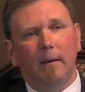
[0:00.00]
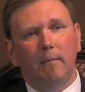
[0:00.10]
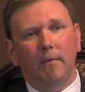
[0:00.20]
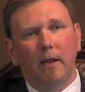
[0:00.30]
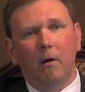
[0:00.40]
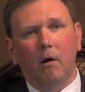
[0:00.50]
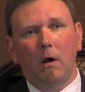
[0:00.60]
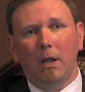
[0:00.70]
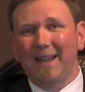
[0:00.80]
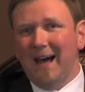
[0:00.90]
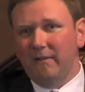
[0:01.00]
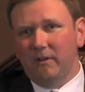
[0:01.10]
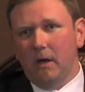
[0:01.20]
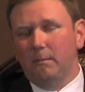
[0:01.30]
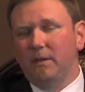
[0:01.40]
There are a lot of
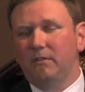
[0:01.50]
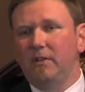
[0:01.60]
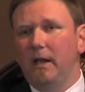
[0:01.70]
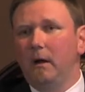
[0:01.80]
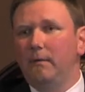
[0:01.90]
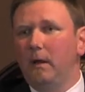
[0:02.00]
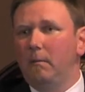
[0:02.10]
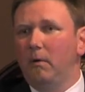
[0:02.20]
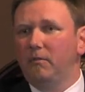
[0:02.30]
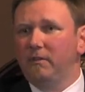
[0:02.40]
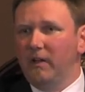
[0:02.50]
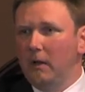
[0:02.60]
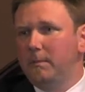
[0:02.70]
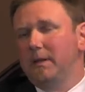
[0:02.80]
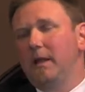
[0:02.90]
companies there that are both
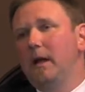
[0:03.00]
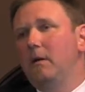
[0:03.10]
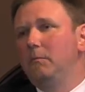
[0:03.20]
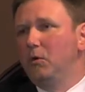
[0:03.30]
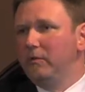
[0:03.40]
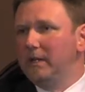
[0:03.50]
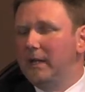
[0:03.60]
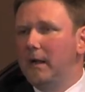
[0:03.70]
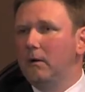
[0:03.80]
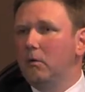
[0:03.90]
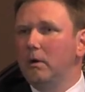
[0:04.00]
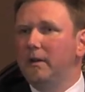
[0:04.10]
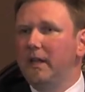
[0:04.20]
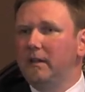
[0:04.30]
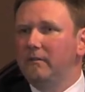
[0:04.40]
developing there and moving there in order
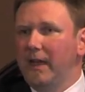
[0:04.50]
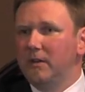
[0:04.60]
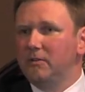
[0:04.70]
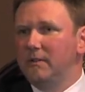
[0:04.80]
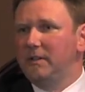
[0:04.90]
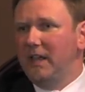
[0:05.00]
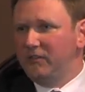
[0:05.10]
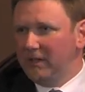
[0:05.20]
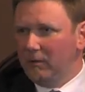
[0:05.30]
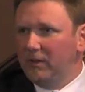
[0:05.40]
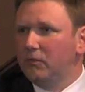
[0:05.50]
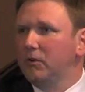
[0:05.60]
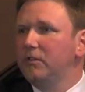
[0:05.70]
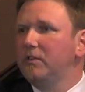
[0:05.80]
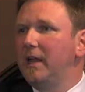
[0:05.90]
to take advantage of the testing
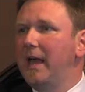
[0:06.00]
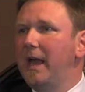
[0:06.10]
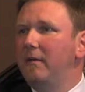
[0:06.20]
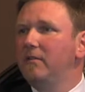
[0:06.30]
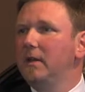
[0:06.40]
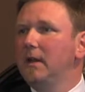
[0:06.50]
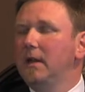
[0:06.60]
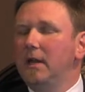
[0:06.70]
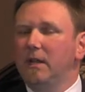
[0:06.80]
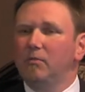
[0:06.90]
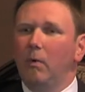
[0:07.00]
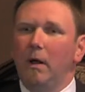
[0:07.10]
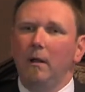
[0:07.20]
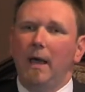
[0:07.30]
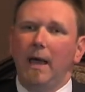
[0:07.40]
resources they have, as
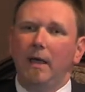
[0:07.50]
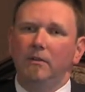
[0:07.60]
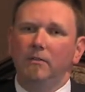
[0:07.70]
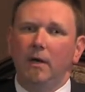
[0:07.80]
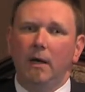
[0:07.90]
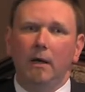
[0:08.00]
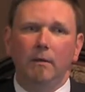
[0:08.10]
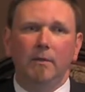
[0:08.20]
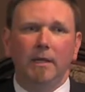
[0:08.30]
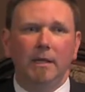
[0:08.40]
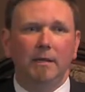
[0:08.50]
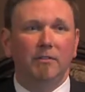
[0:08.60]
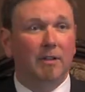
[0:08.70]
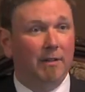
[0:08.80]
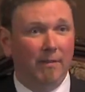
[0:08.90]
well as the
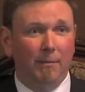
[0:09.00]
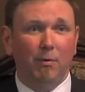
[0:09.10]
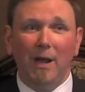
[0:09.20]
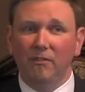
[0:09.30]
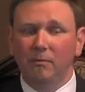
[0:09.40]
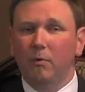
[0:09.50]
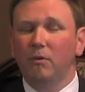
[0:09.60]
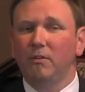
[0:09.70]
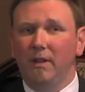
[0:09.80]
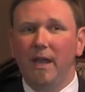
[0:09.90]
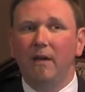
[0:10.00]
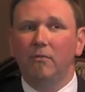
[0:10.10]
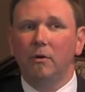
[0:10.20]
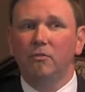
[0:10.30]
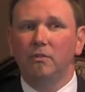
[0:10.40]
significant price supports that they have
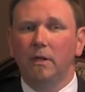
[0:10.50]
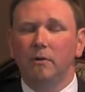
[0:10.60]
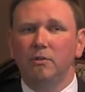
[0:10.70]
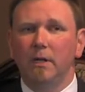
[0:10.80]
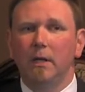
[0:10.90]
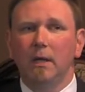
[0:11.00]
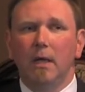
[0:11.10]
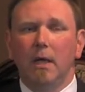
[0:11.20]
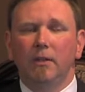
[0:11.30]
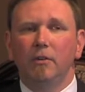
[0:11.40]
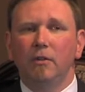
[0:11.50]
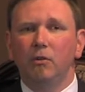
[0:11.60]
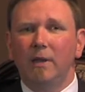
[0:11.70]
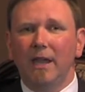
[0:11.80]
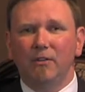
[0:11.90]
for ocean energy. So the
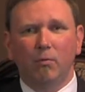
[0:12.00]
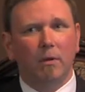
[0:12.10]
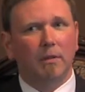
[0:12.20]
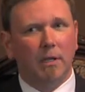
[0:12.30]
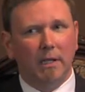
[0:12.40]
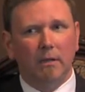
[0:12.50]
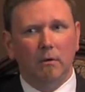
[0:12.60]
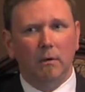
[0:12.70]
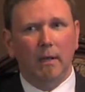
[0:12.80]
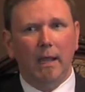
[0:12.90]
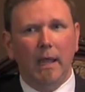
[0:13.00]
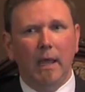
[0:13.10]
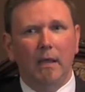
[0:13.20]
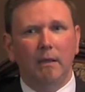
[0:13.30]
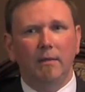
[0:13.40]
UK is really the leader,
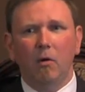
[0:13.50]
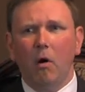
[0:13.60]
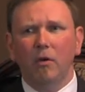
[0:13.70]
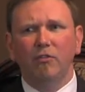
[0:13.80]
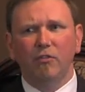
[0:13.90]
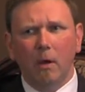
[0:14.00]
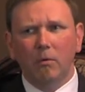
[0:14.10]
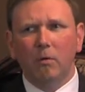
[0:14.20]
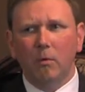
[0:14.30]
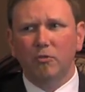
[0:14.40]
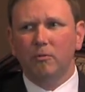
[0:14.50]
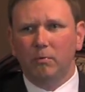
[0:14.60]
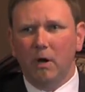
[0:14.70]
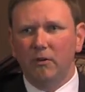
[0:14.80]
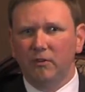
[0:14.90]
and there are some commercial
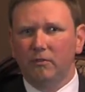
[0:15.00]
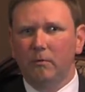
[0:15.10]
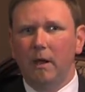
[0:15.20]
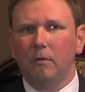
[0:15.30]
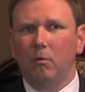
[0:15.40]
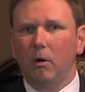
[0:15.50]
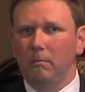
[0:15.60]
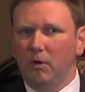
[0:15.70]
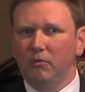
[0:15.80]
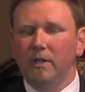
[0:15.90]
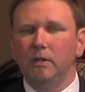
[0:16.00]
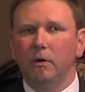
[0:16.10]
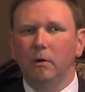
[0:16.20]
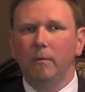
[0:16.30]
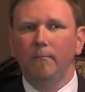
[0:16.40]
projects around the world, mostly in
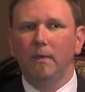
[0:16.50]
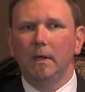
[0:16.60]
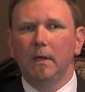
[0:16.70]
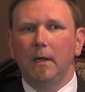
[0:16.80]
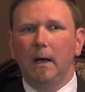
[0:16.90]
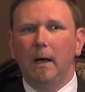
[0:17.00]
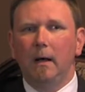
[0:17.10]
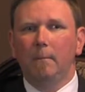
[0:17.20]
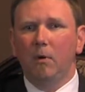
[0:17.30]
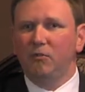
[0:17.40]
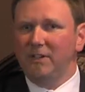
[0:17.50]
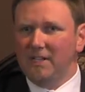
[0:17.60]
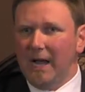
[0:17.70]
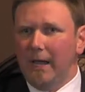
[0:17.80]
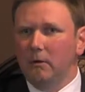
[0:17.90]
Europe, mostly
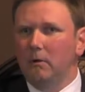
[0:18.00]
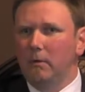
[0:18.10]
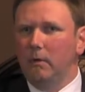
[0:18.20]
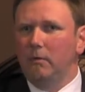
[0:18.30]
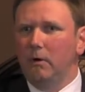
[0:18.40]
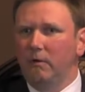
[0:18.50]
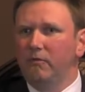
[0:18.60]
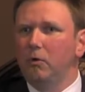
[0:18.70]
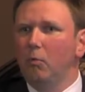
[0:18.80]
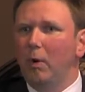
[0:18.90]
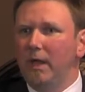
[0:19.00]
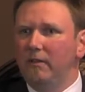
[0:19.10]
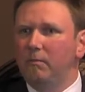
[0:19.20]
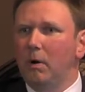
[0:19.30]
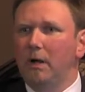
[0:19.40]
tidal, although there are a few
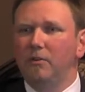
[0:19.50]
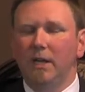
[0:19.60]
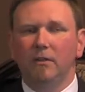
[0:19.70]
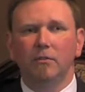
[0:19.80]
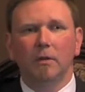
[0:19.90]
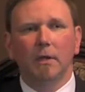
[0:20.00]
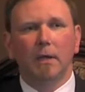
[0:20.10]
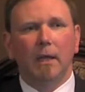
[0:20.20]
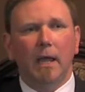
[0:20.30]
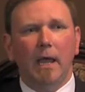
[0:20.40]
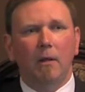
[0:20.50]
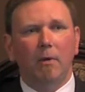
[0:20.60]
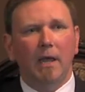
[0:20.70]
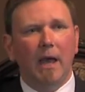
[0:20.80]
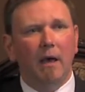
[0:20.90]
wave projects. And
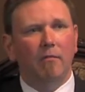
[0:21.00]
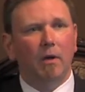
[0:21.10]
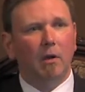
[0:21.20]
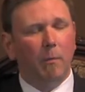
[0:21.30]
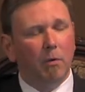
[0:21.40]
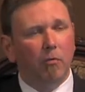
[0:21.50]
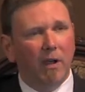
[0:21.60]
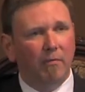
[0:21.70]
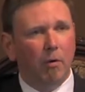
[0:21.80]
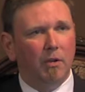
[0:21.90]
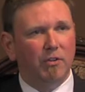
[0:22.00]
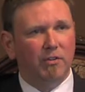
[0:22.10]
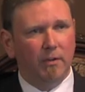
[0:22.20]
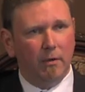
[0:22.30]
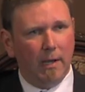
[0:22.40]
we have a couple of wave
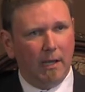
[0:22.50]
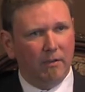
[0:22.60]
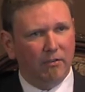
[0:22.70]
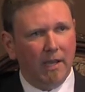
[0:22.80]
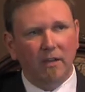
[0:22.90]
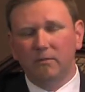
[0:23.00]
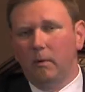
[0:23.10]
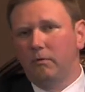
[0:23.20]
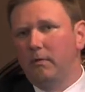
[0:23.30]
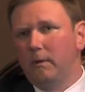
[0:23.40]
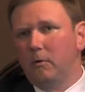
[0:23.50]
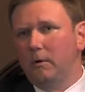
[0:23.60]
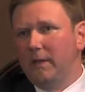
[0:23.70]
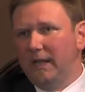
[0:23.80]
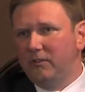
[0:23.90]
projects in the United States. Both of them are
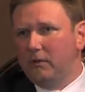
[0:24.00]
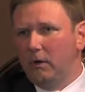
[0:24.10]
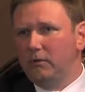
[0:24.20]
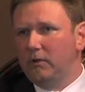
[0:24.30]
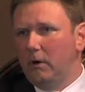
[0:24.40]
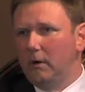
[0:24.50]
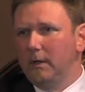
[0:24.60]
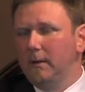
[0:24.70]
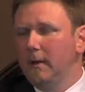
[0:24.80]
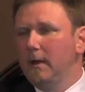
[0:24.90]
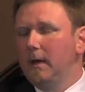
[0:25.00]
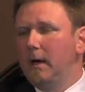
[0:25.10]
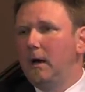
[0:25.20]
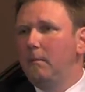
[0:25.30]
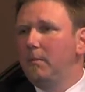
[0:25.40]
on the East Coast currently.
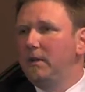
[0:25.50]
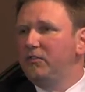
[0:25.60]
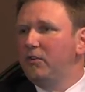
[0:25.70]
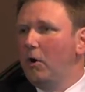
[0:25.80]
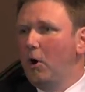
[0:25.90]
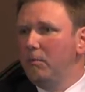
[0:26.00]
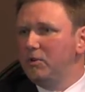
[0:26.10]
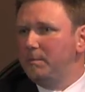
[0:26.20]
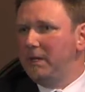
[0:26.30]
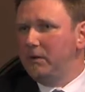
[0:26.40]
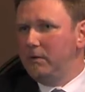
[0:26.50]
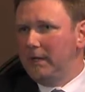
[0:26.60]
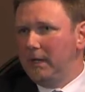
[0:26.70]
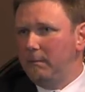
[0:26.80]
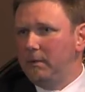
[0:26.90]
But Snohomish
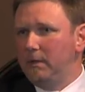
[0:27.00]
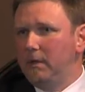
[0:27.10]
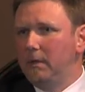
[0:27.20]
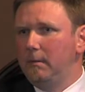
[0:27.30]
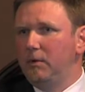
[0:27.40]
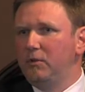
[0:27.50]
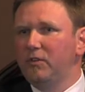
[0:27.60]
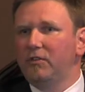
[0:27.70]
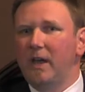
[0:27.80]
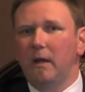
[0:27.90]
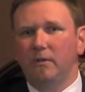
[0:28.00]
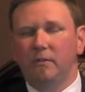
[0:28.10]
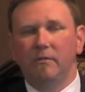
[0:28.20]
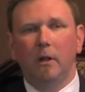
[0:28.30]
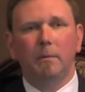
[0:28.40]
PUD up in Puget Sound is
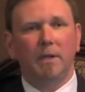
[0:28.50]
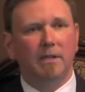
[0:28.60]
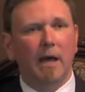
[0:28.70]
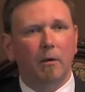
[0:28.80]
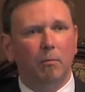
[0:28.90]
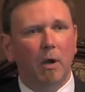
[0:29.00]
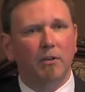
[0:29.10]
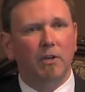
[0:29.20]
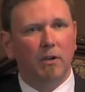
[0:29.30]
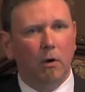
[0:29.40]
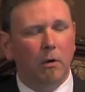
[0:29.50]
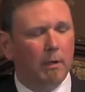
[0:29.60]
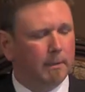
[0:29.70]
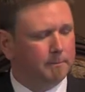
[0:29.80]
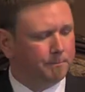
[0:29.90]
developing a tidal project currently.